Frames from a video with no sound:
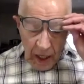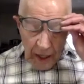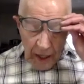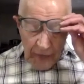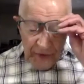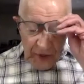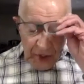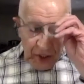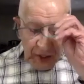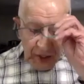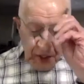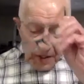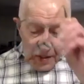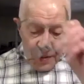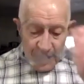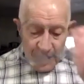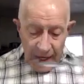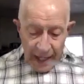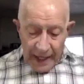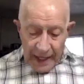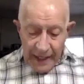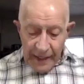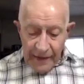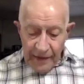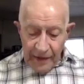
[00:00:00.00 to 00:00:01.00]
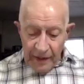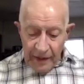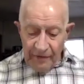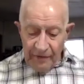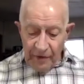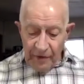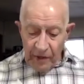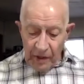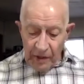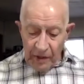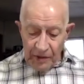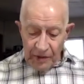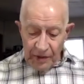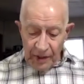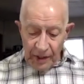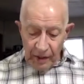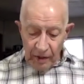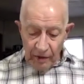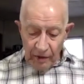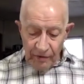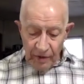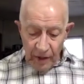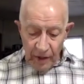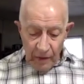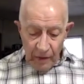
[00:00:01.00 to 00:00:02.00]
if she does anything for
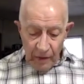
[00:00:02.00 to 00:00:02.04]
herself.